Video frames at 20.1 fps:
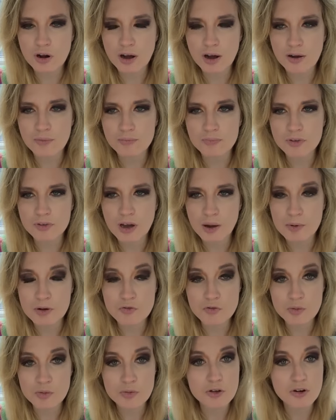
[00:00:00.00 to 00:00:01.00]
um, coming
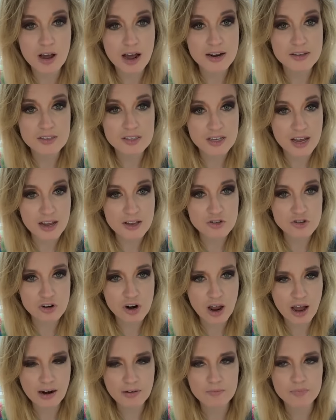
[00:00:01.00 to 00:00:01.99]
from the United States or
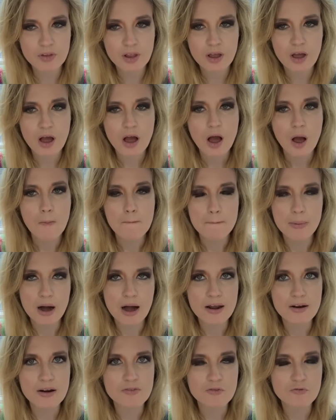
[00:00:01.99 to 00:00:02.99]
not,
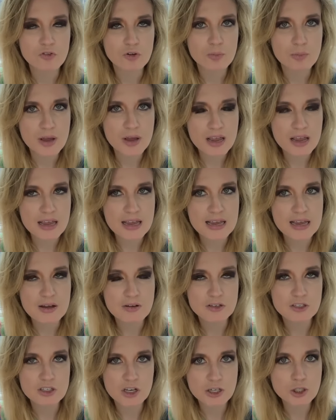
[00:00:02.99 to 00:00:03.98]
but for me, it
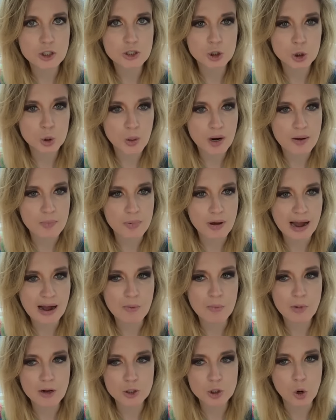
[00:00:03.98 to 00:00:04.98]
was such a trip
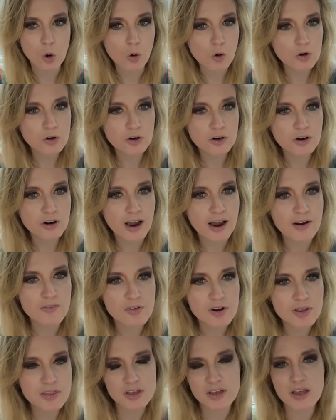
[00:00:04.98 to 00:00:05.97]
how much older
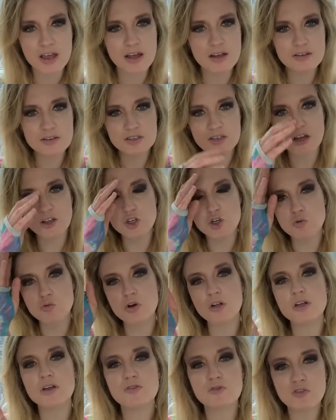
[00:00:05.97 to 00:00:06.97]
everything is, and you
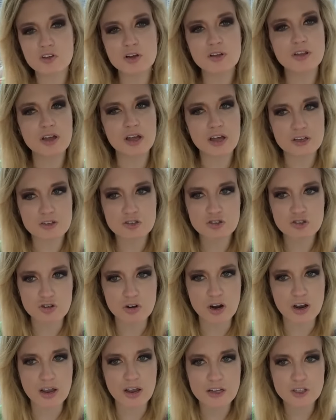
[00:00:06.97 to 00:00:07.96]
really feel the
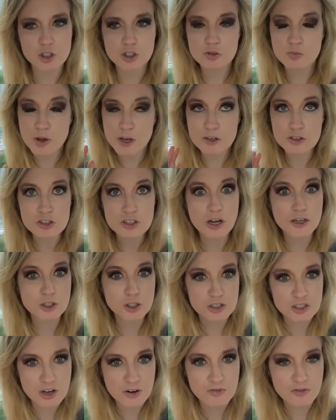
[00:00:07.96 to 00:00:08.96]
history. It just makes
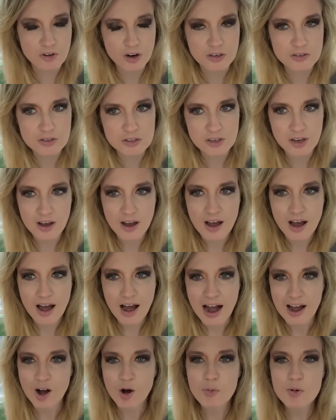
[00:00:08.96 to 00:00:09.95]
such a difference.
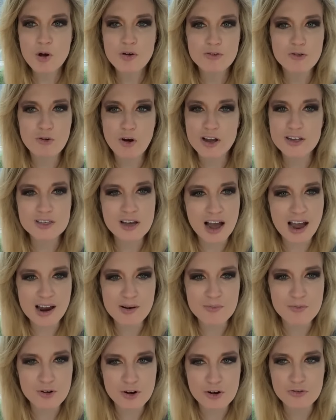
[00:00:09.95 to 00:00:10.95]
I hope you have a great
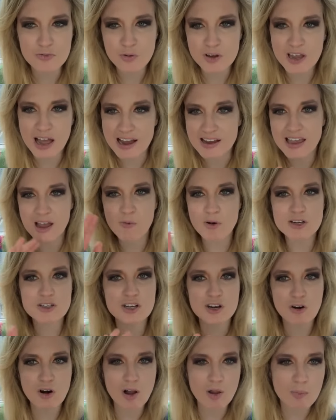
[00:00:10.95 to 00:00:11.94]
time, Ruth. We can, I can't wait
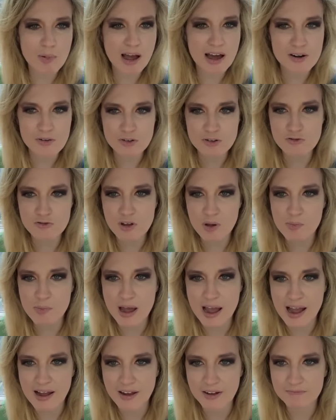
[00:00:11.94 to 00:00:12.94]
to hear all about it when you get
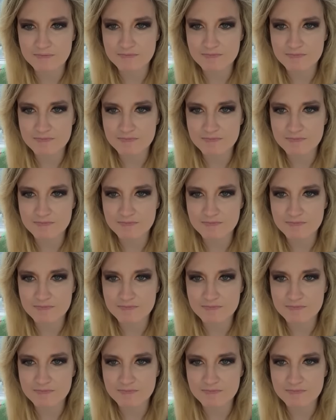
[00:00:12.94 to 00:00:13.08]
back.